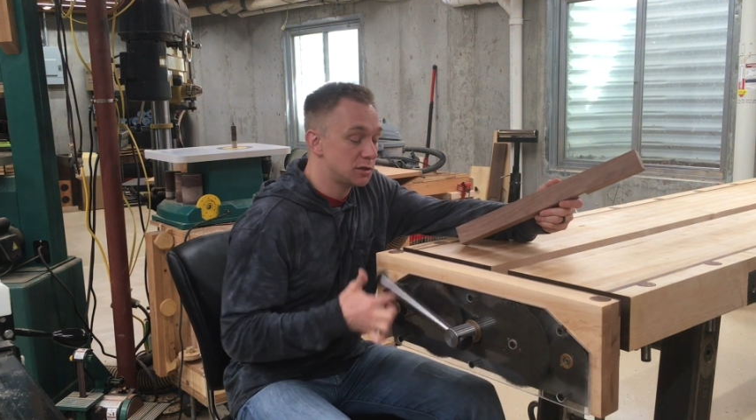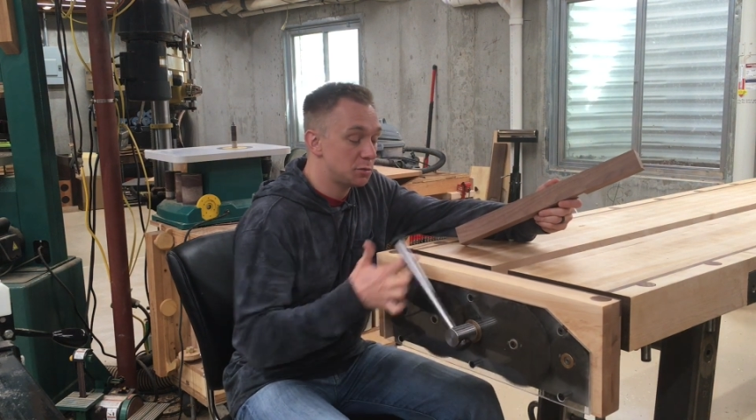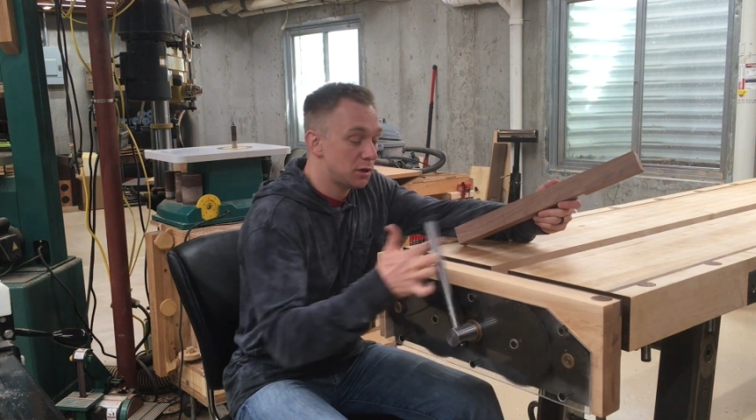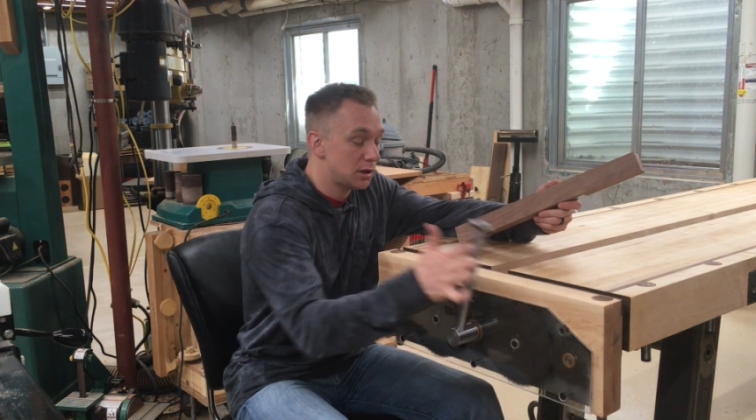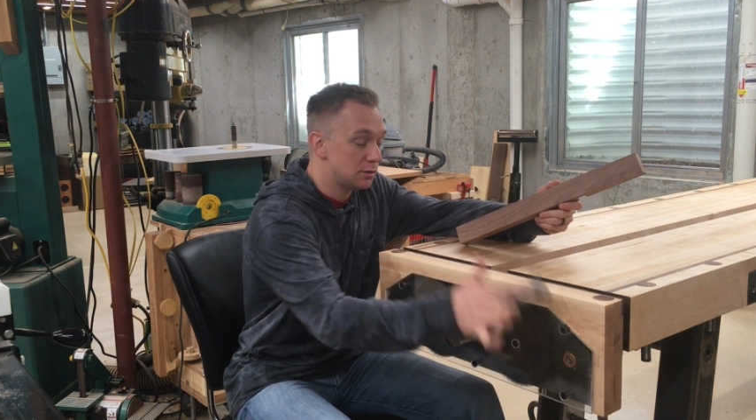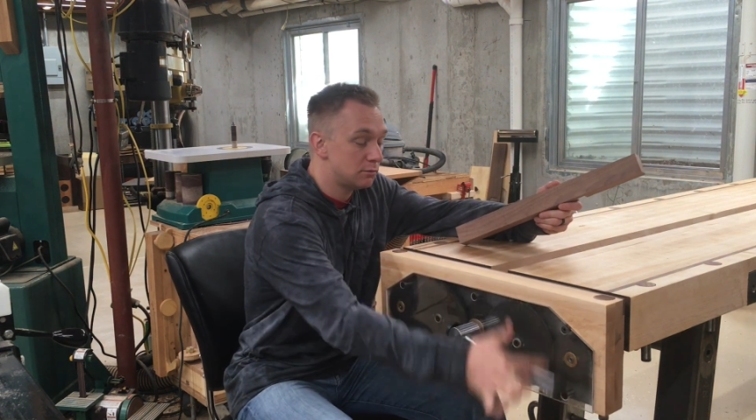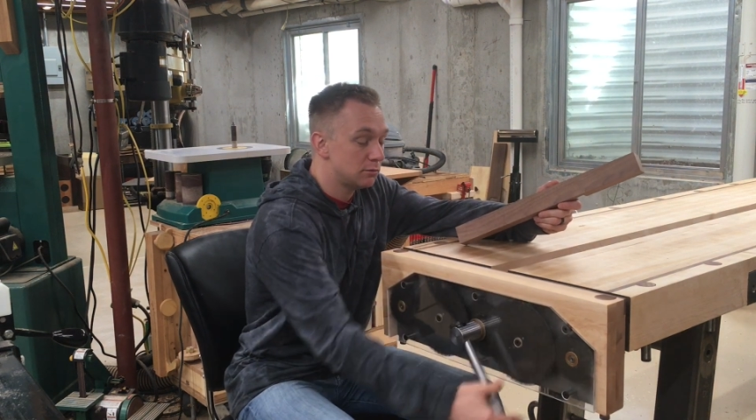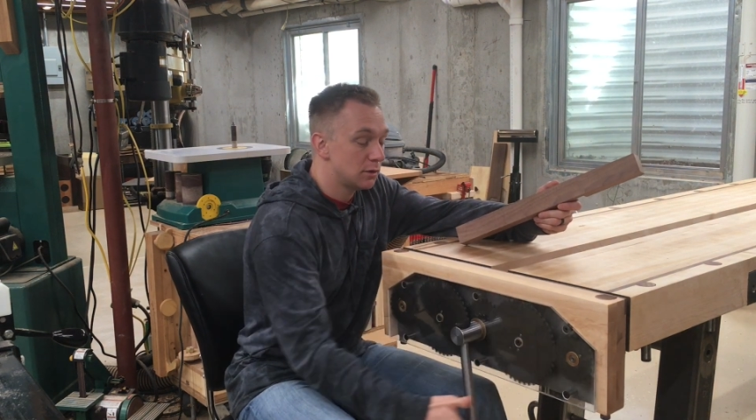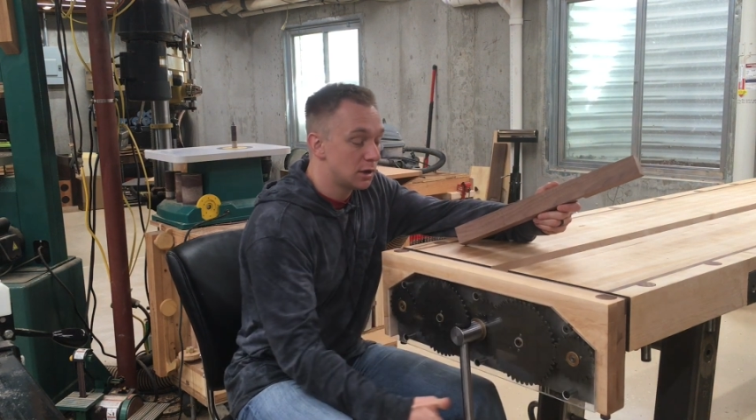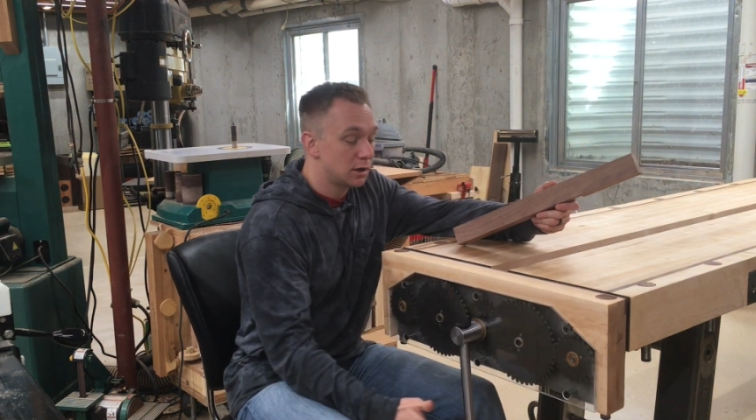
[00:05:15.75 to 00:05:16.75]
speed,
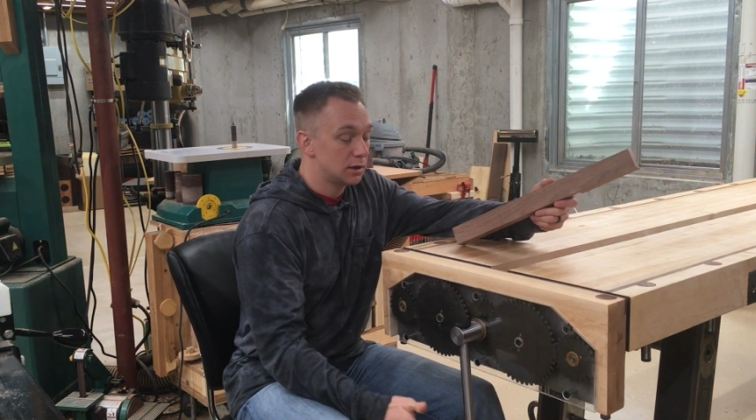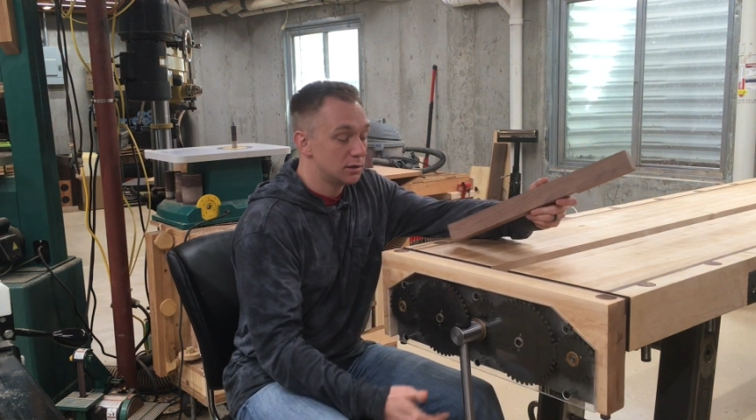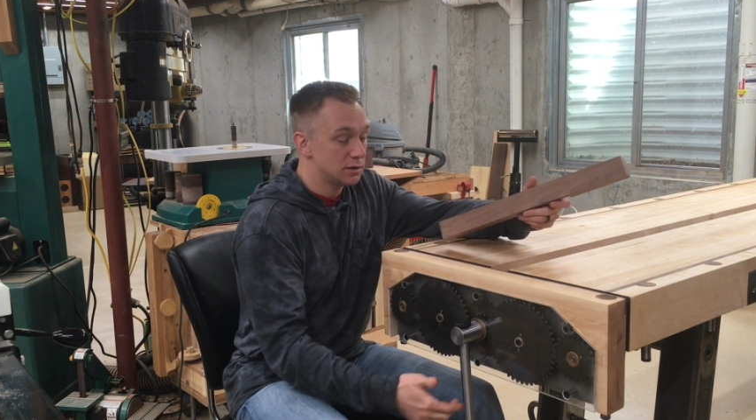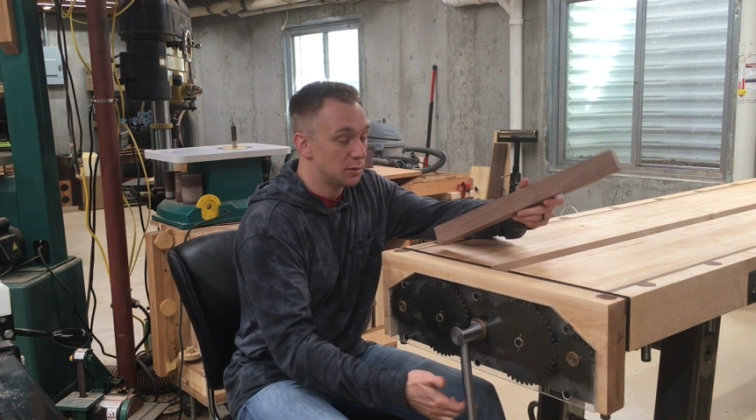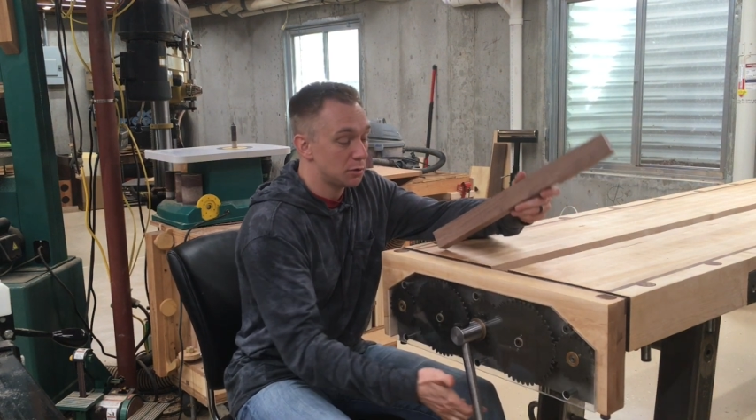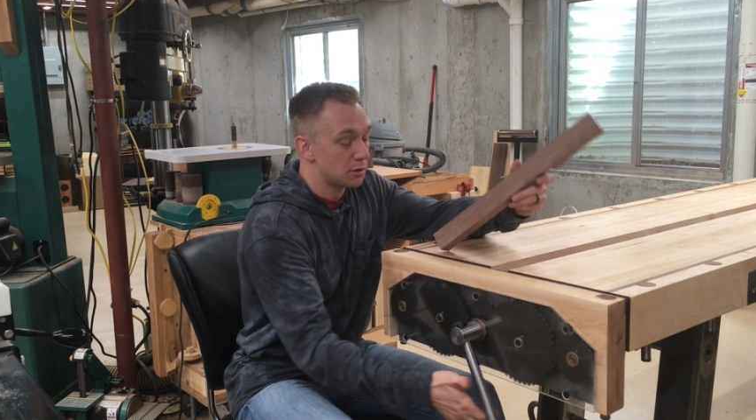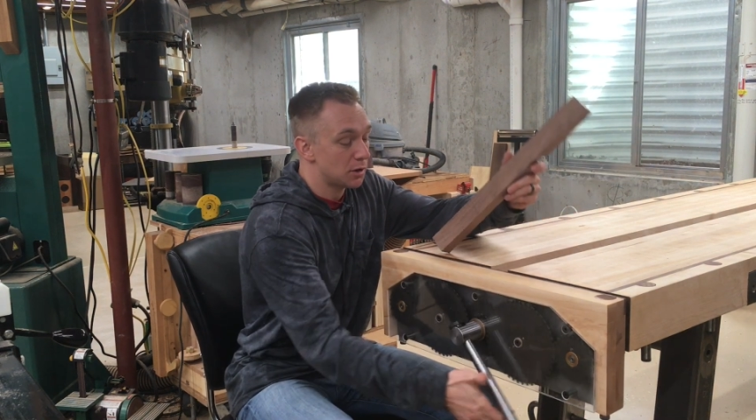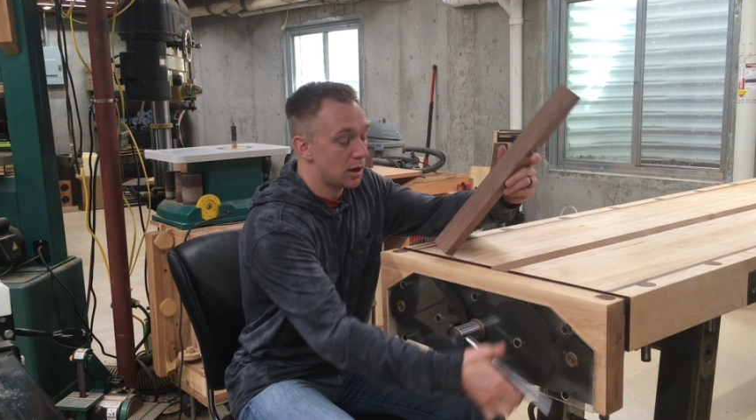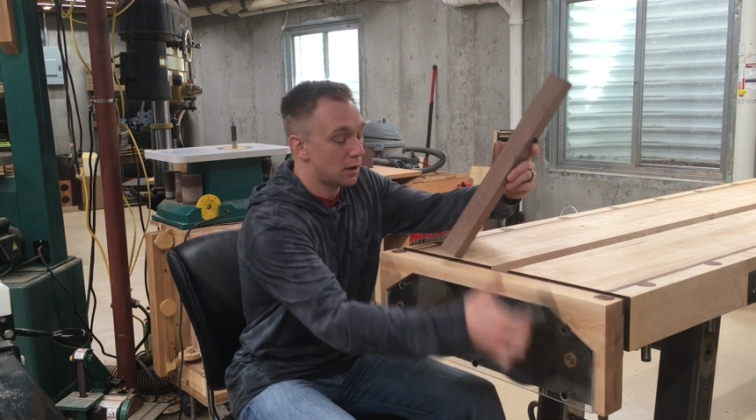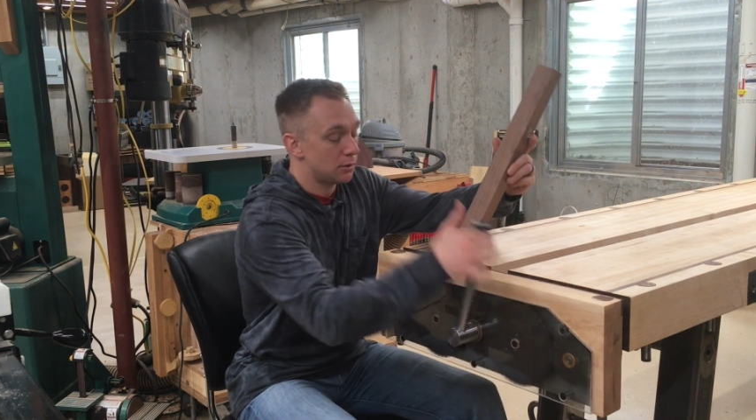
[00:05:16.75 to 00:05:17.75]
zipping
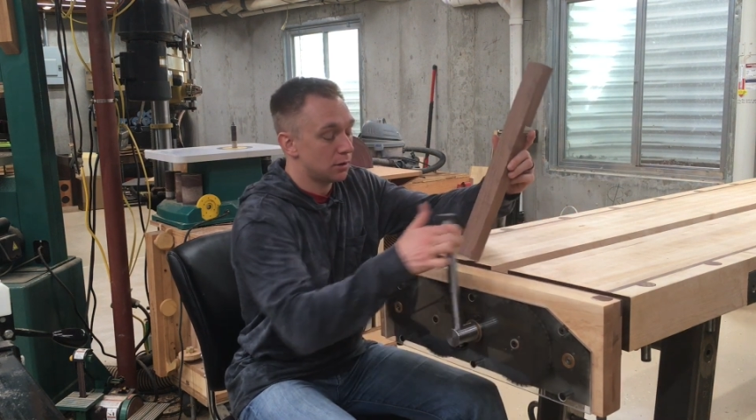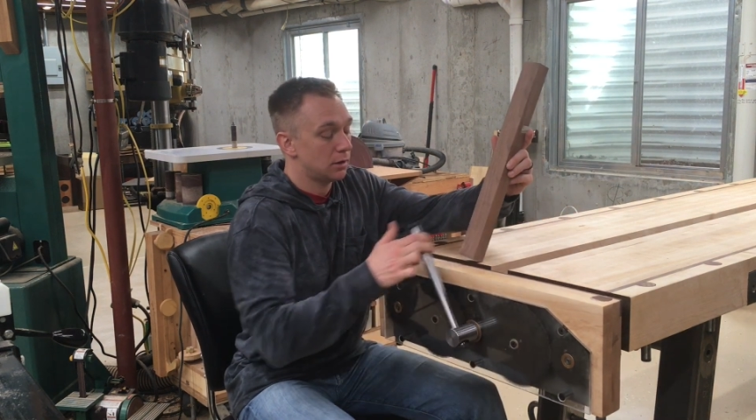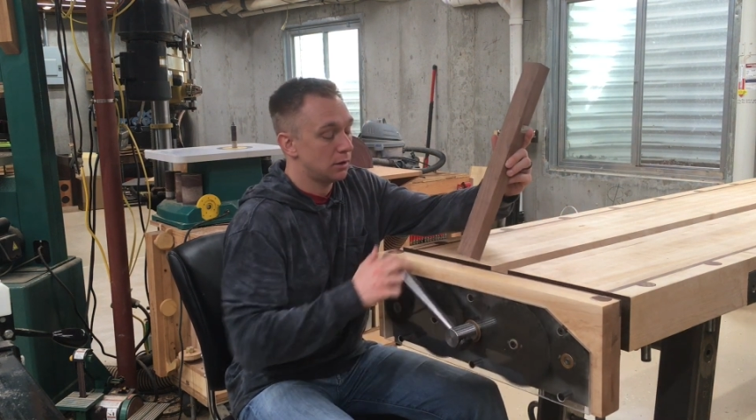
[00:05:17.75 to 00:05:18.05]
around.